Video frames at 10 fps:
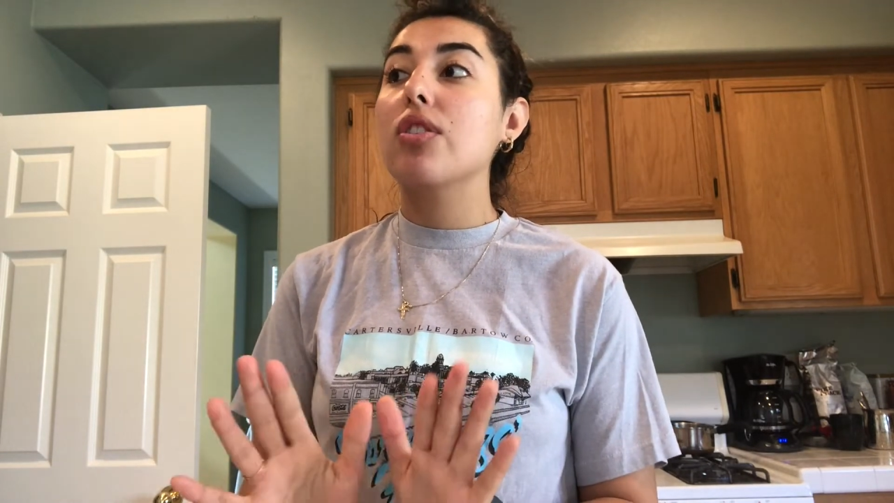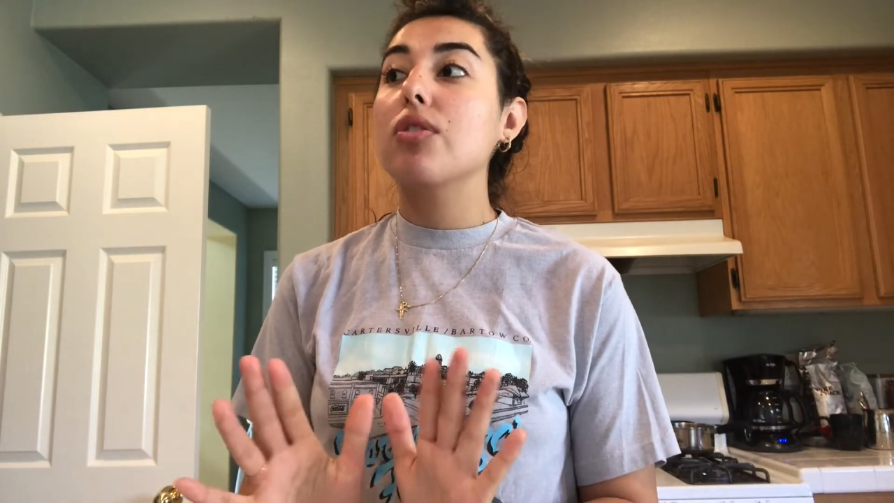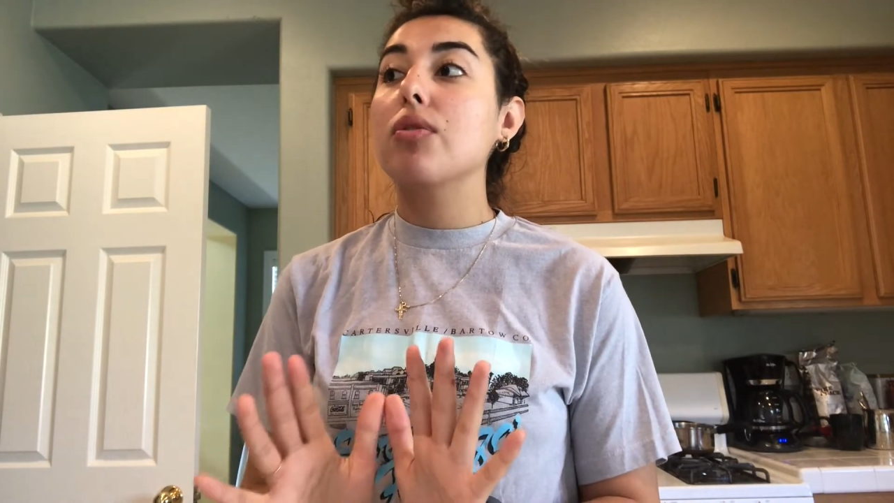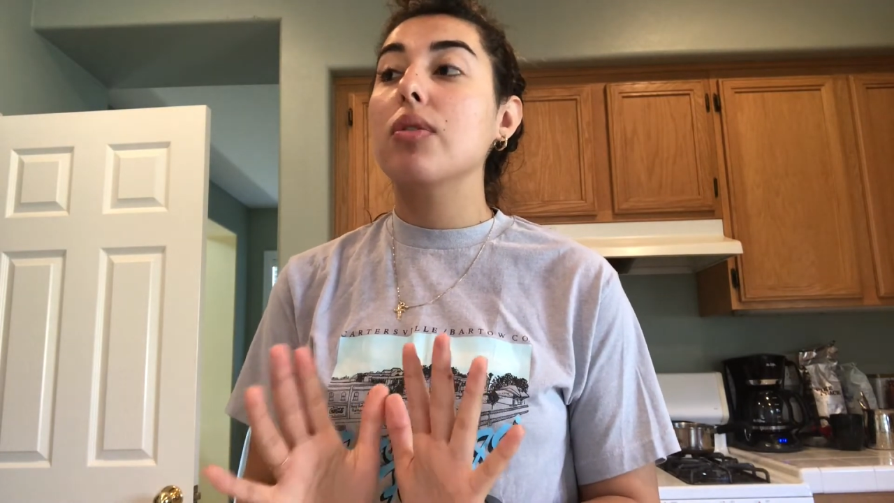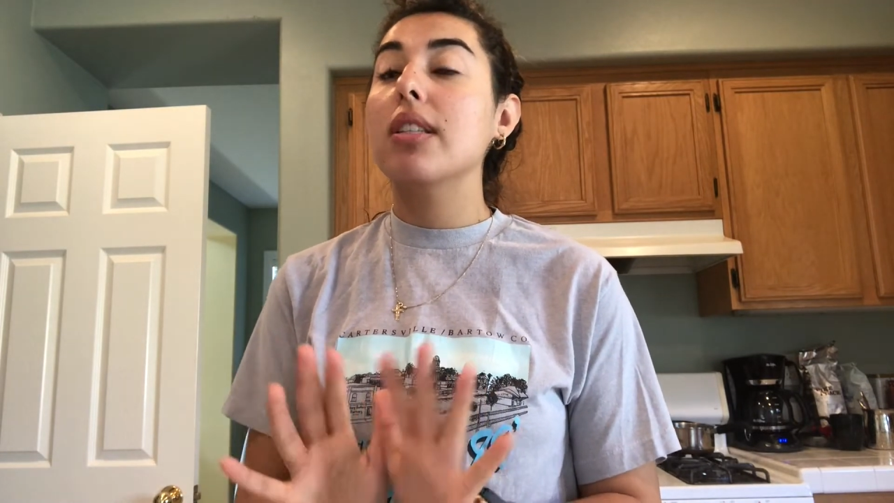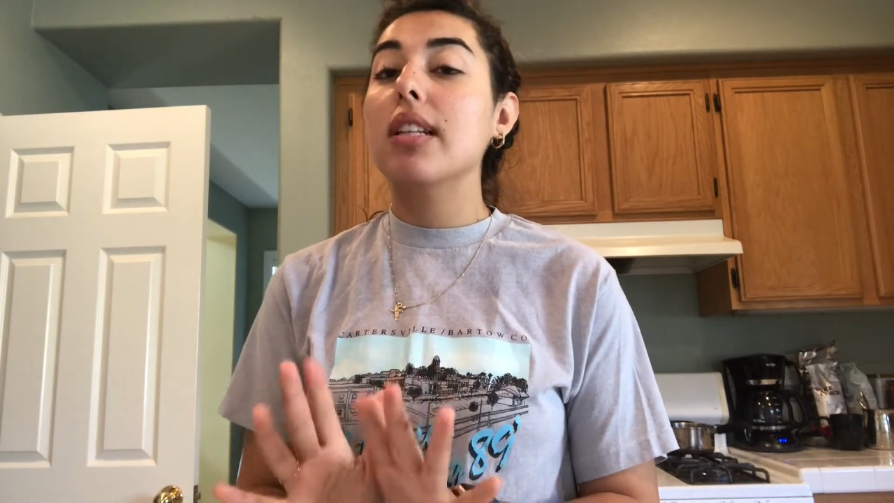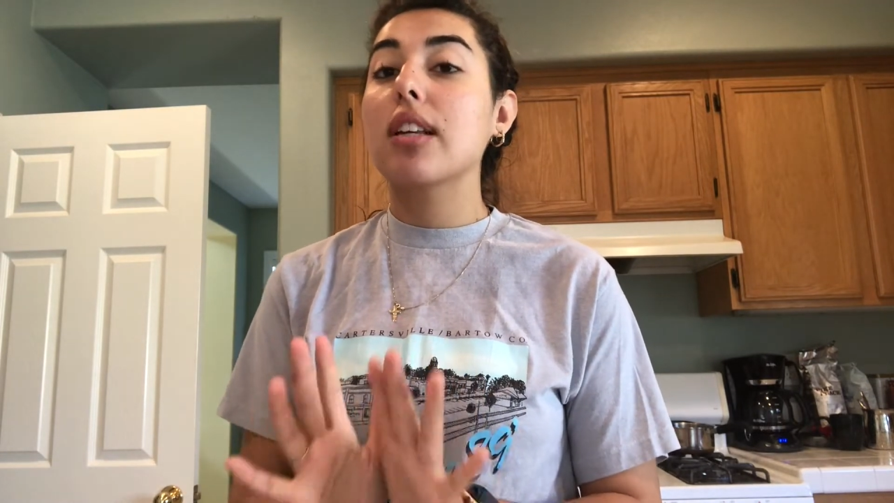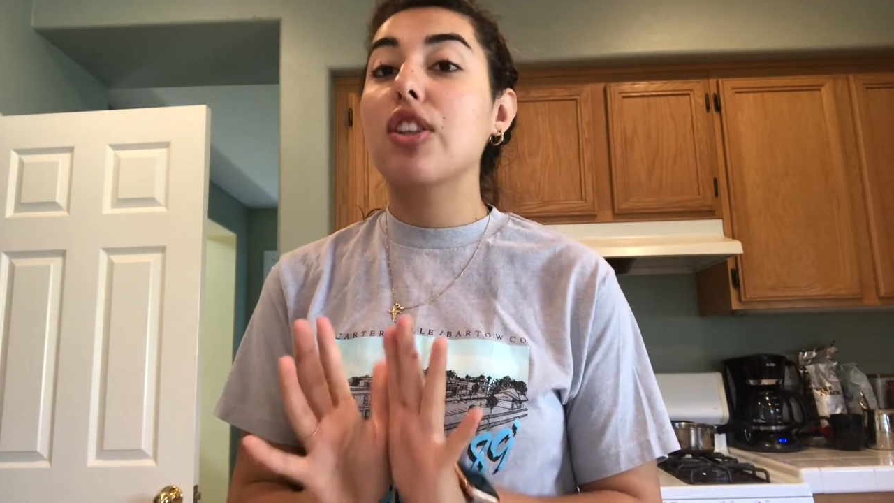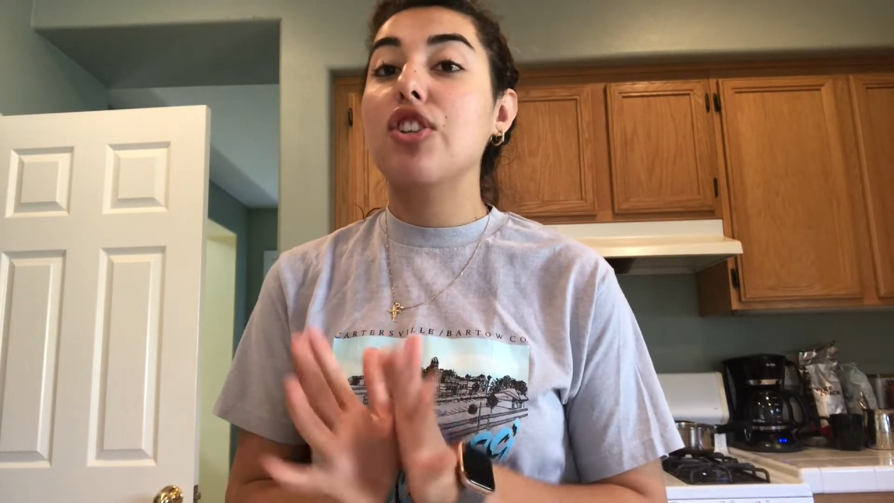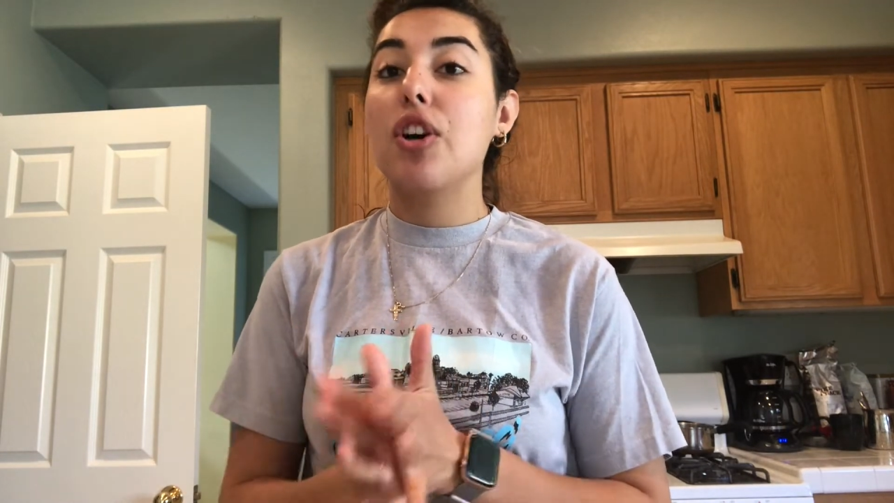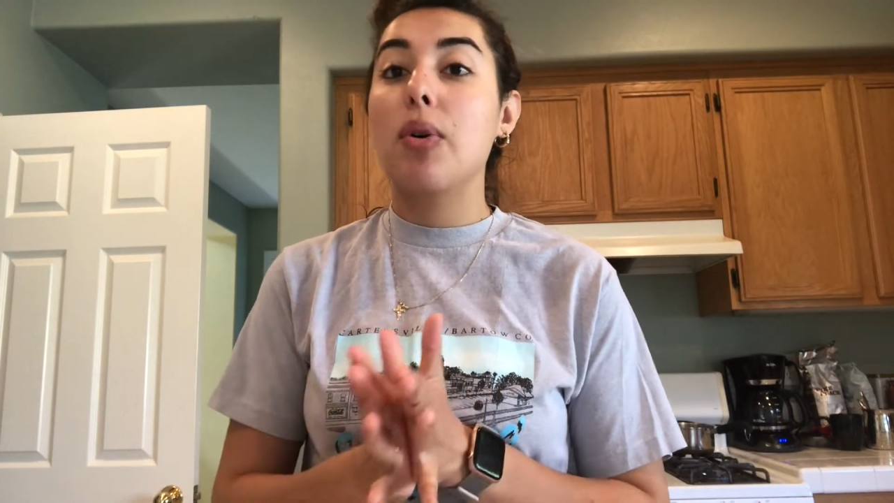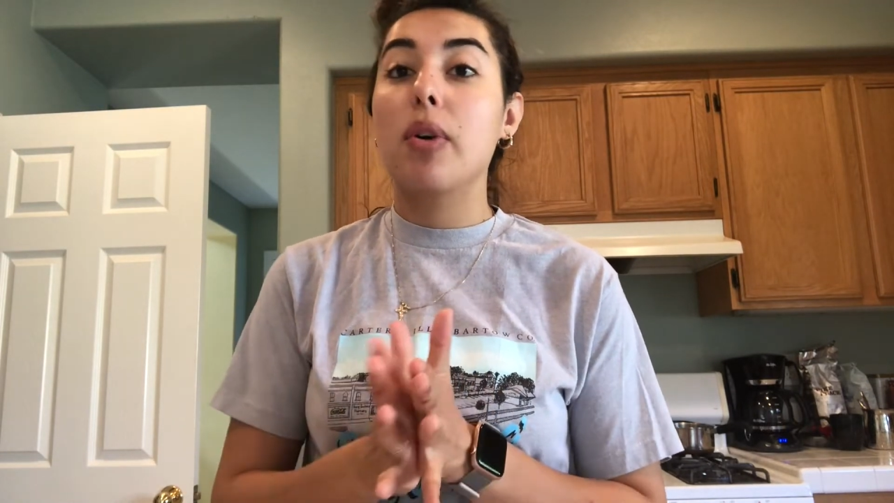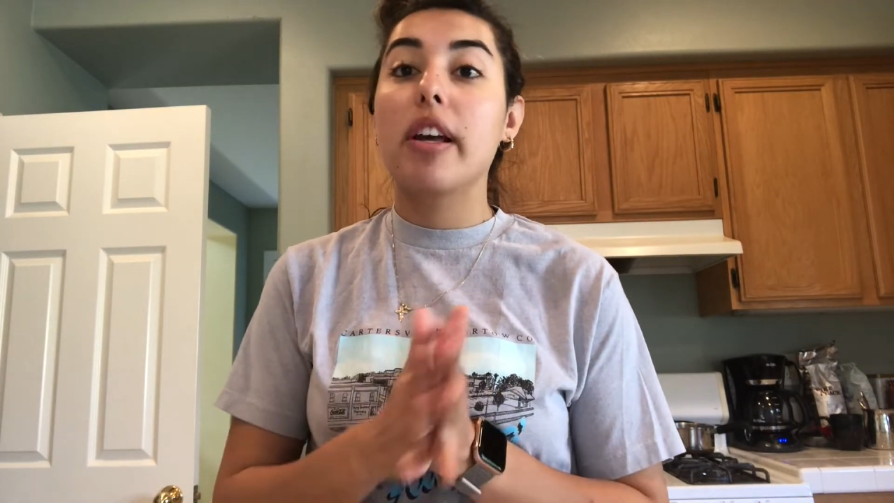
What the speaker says: to stick the dough